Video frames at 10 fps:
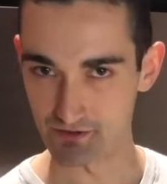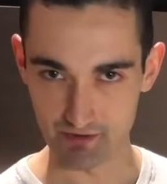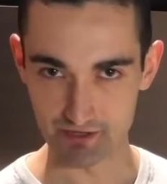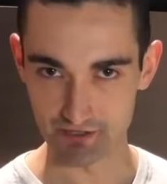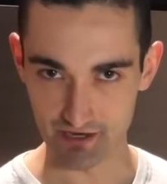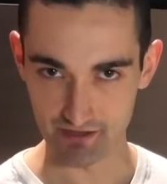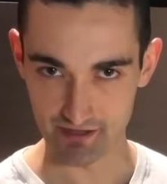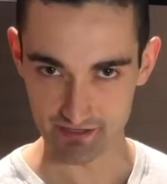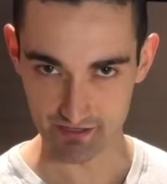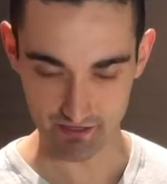so I'm not sure how
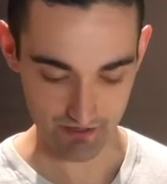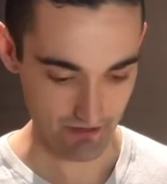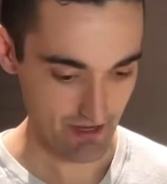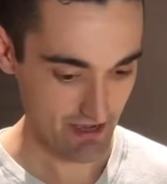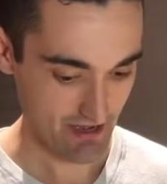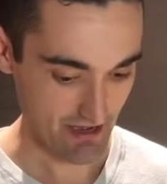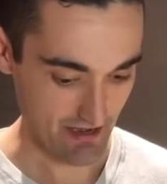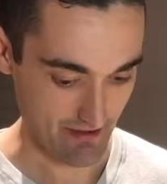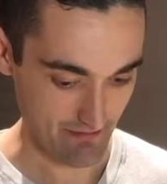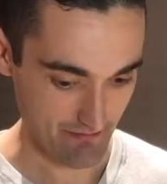that's gonna go.
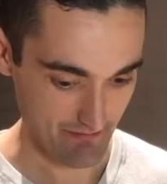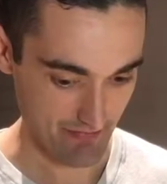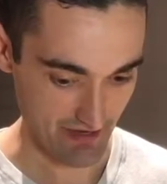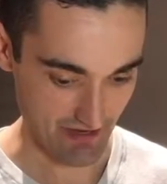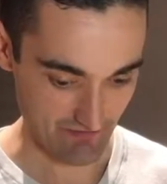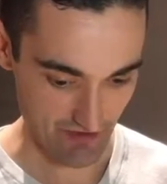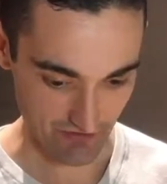But I've